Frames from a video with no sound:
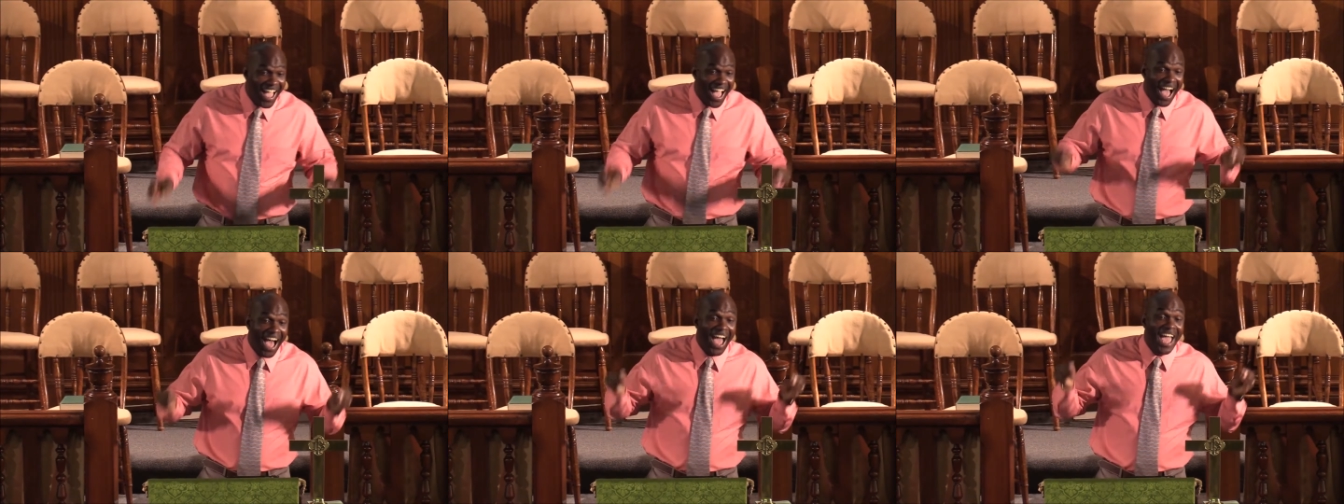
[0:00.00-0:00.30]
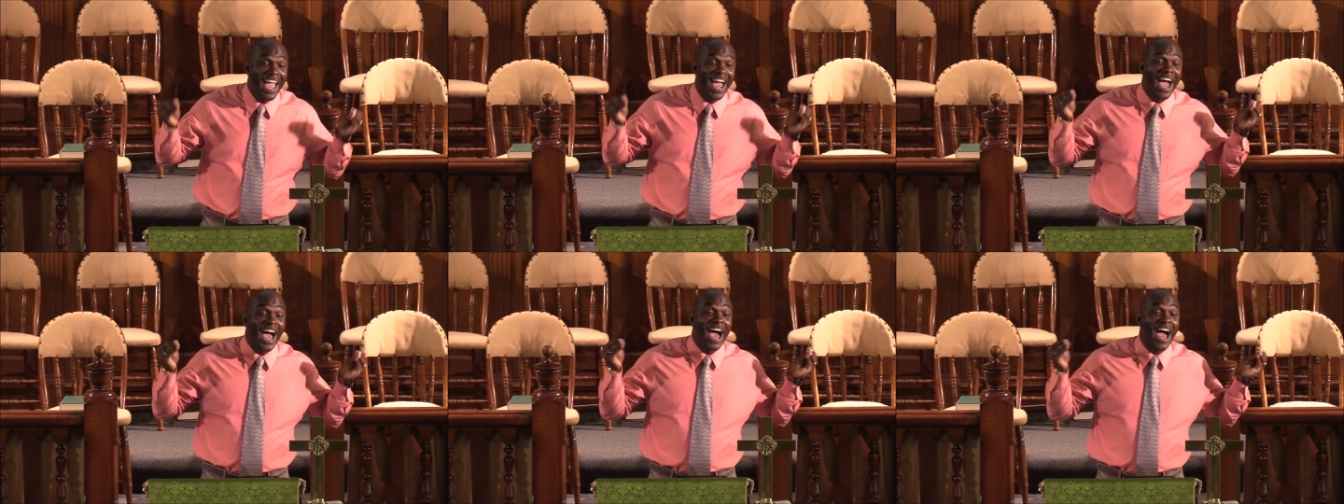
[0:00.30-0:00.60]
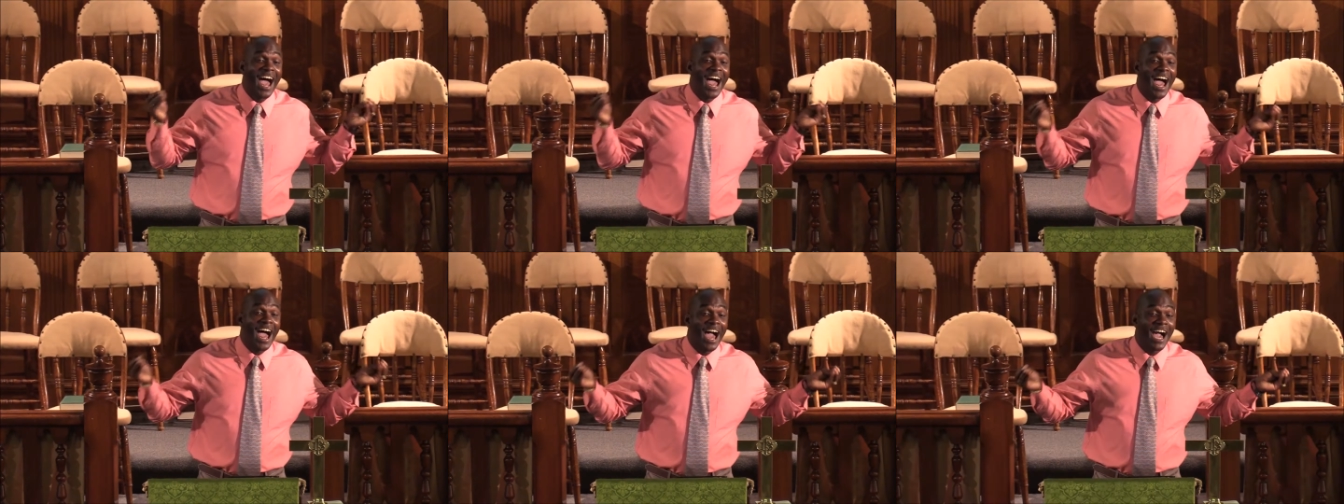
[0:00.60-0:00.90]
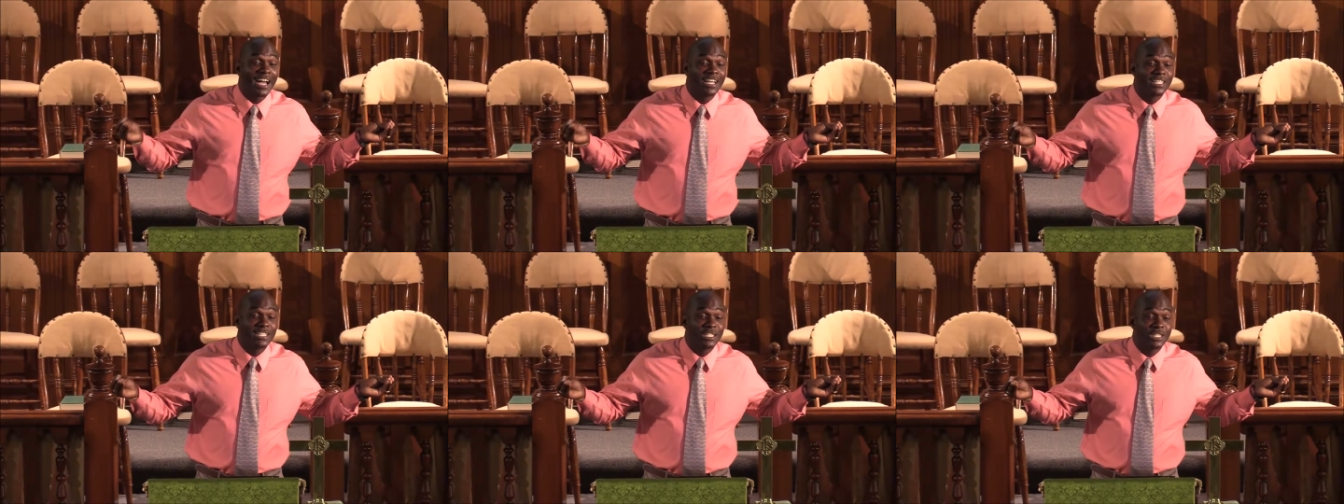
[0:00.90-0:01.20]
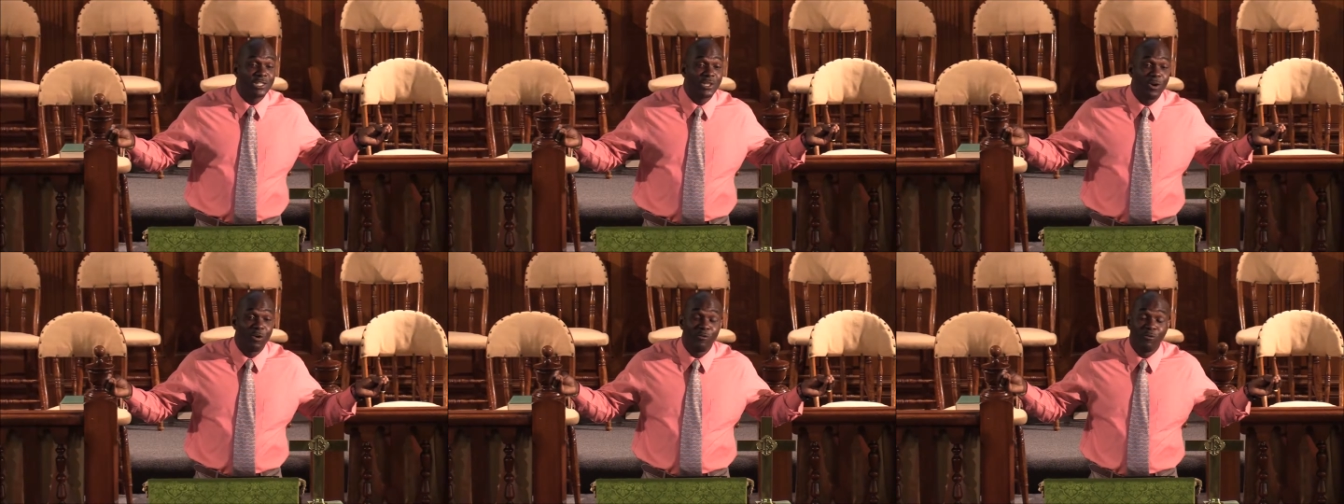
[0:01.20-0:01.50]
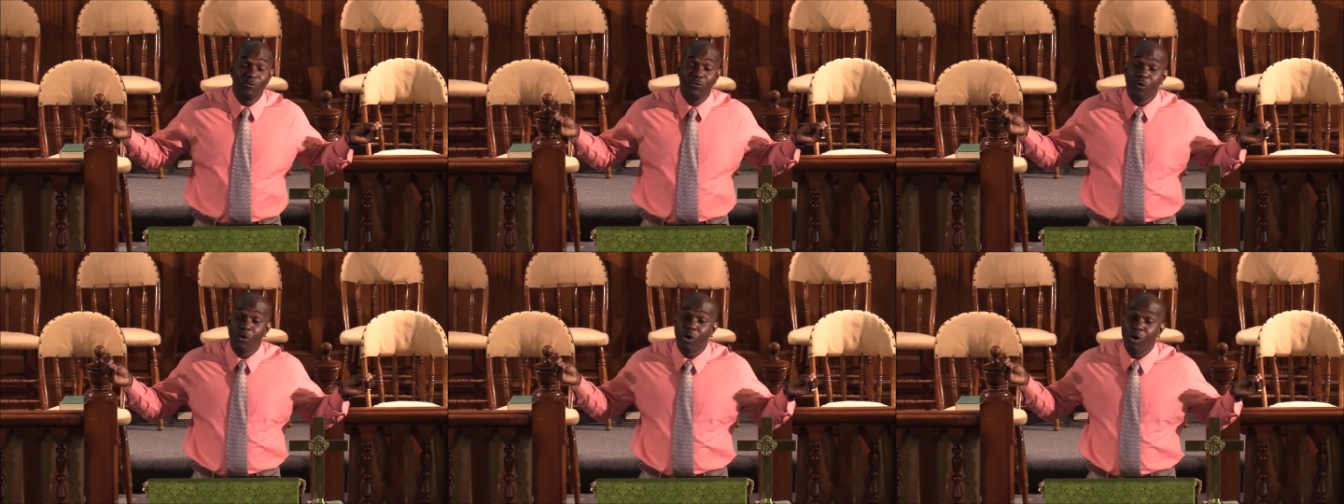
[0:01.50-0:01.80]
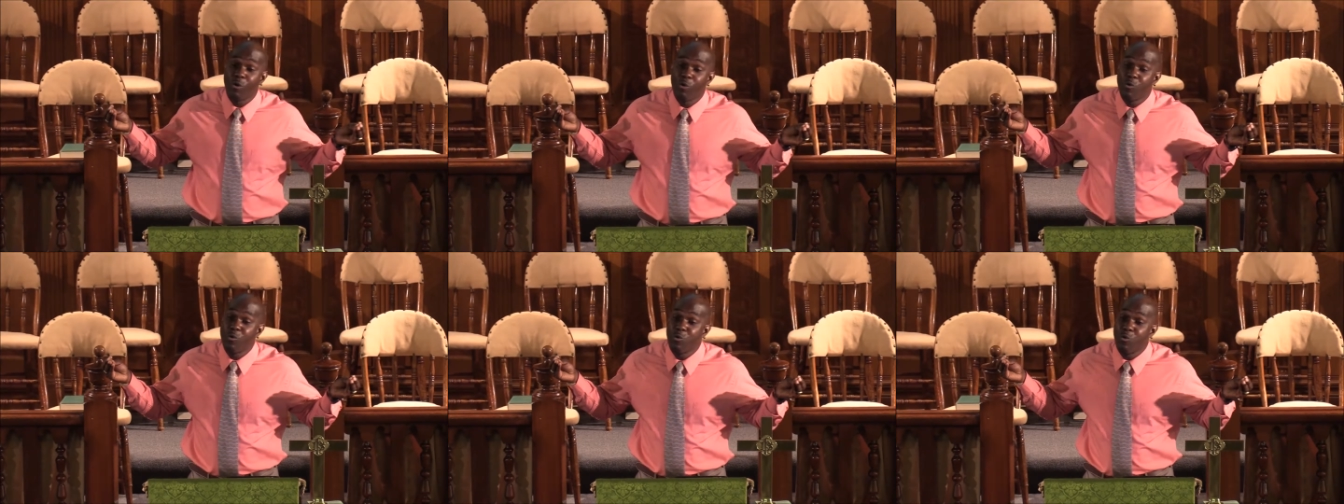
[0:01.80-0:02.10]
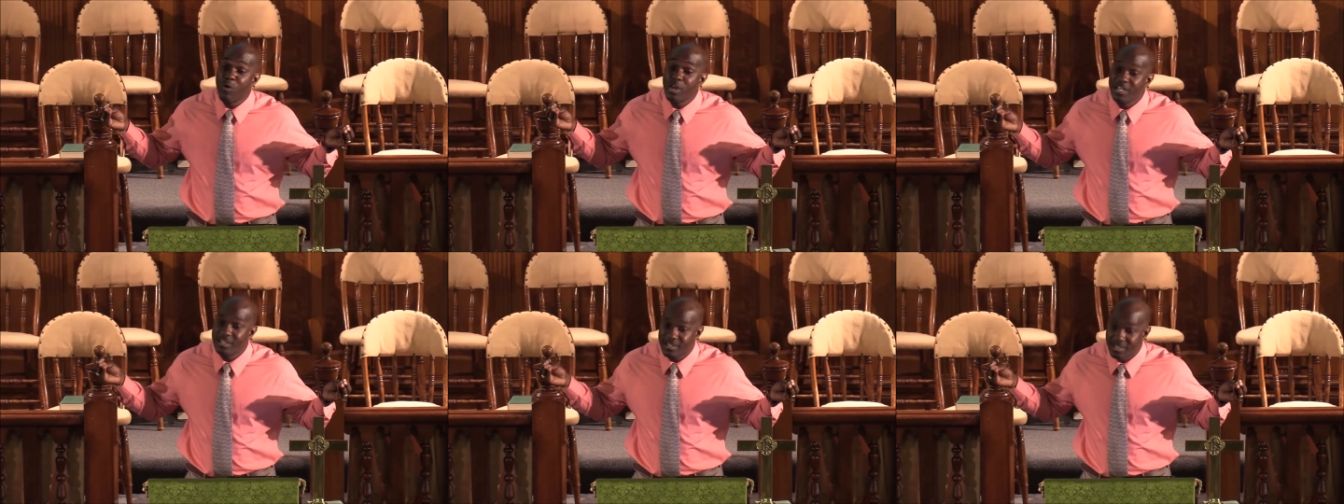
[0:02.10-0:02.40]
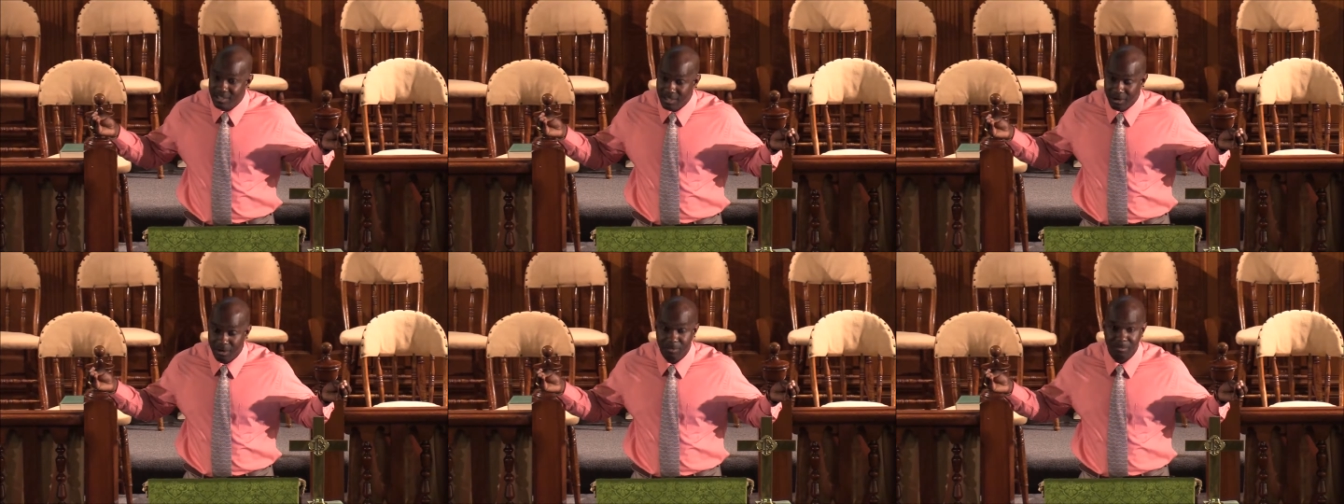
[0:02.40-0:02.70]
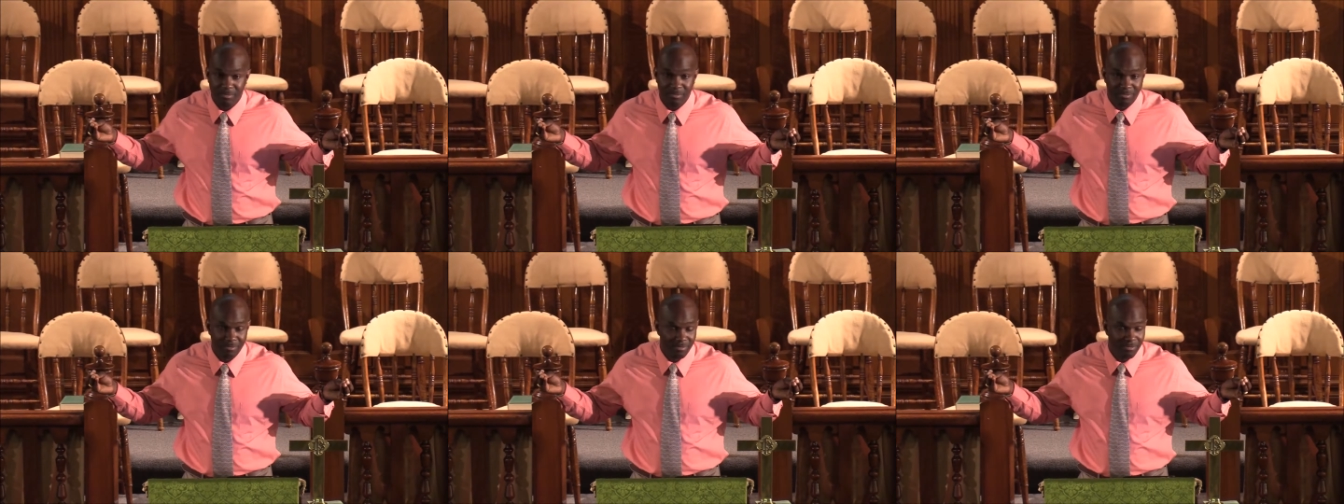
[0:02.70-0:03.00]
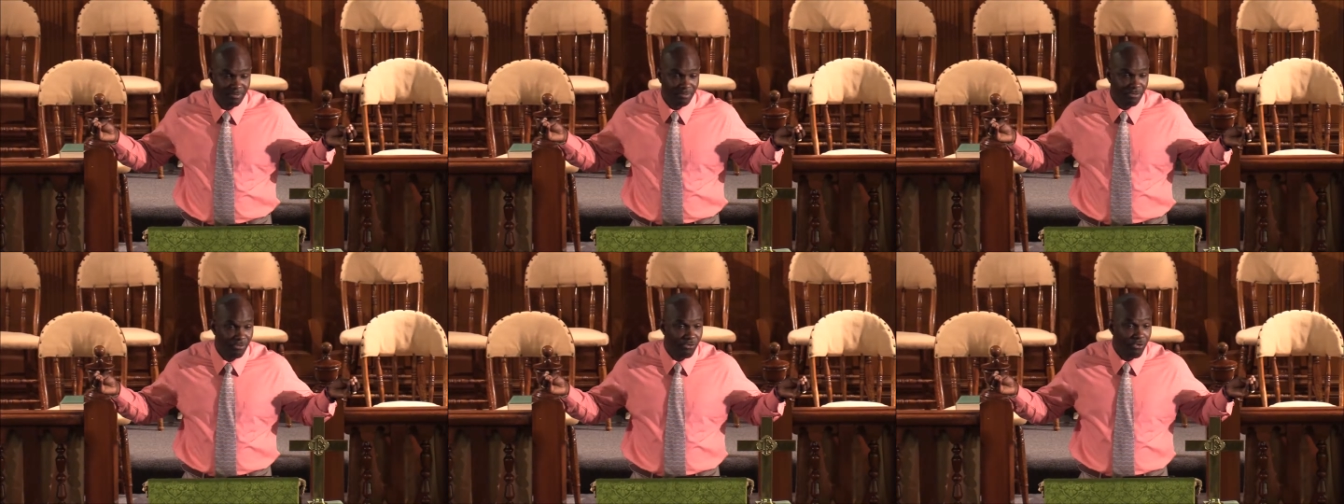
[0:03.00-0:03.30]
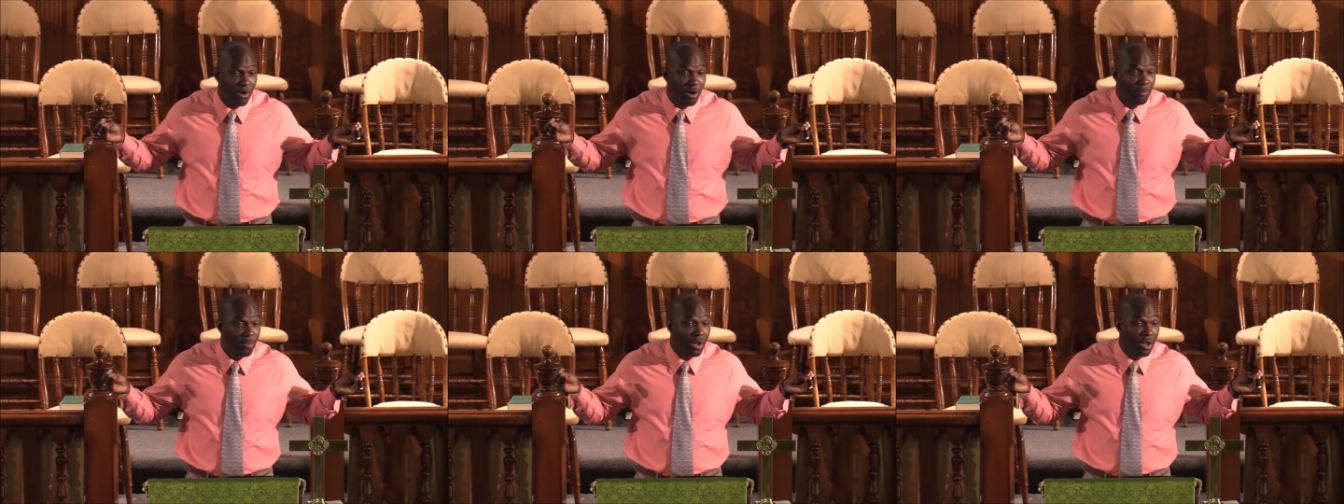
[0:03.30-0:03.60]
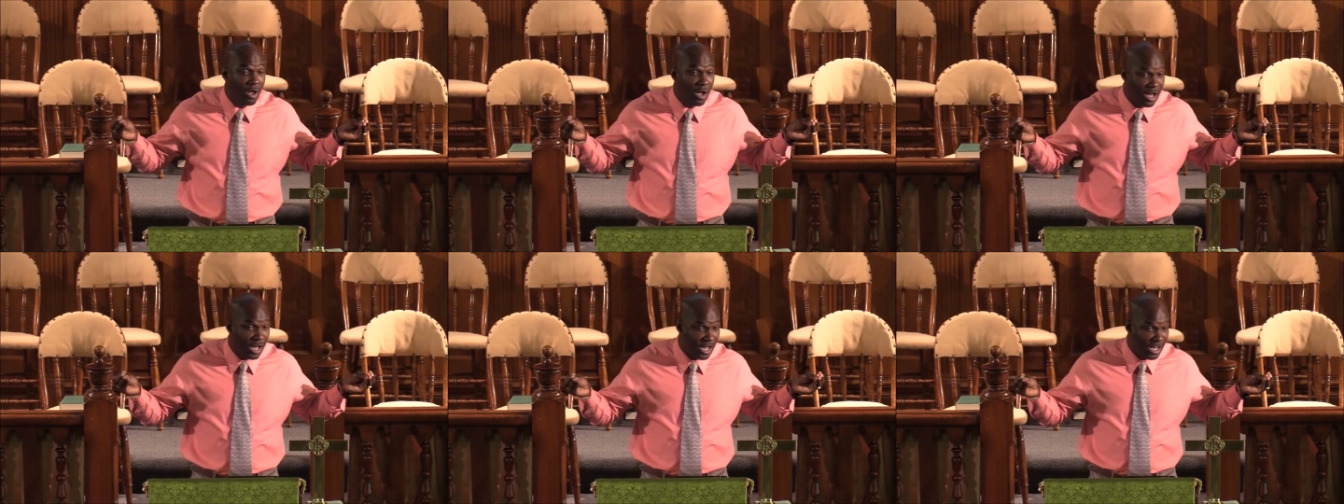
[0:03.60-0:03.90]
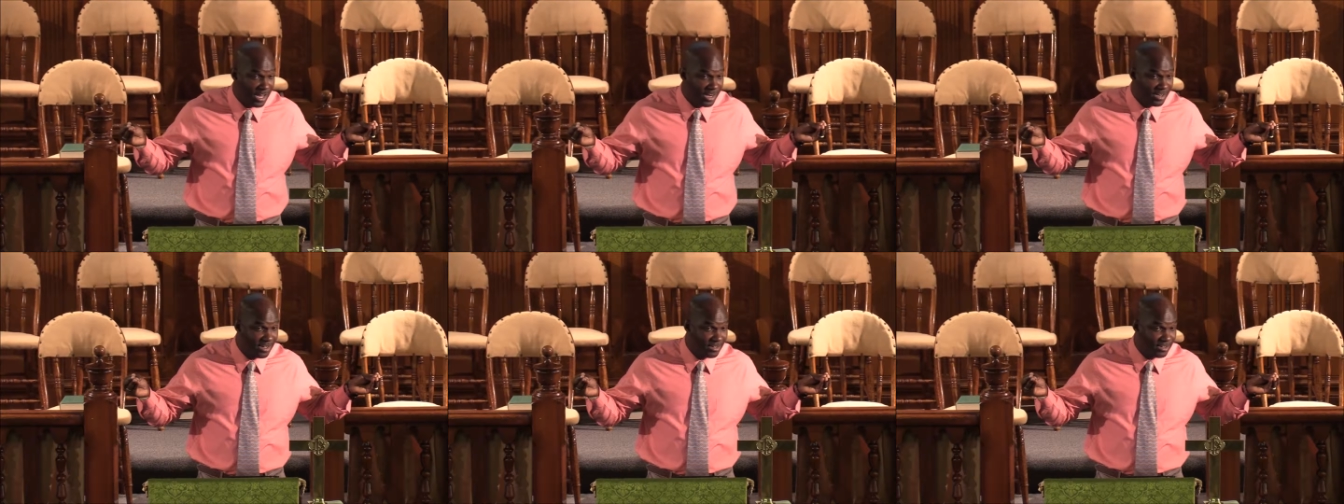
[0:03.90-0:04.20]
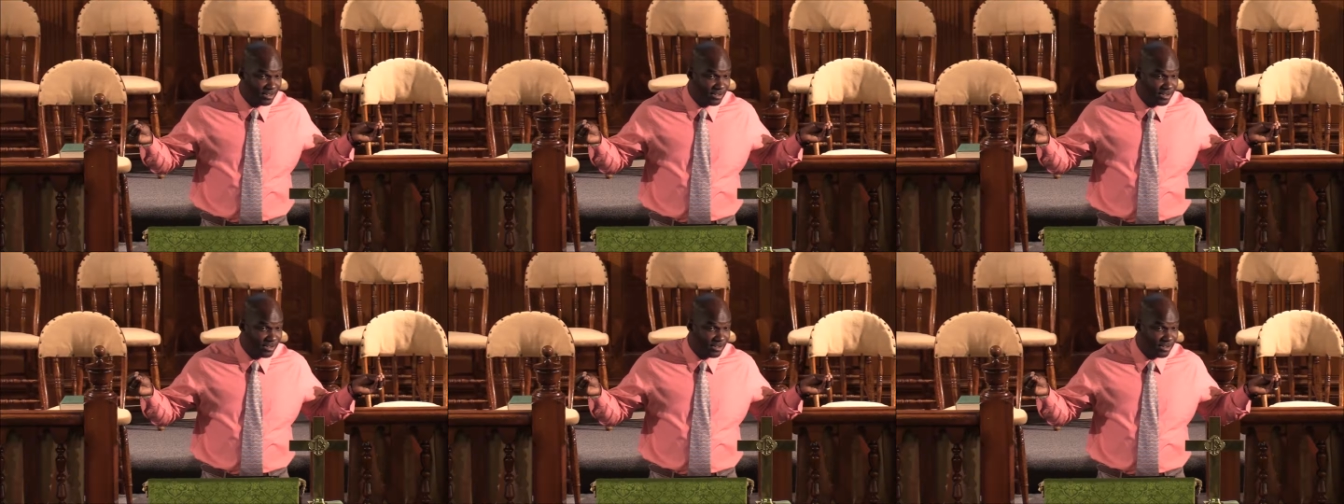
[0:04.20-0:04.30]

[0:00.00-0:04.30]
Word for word: I ask for wisdom from God.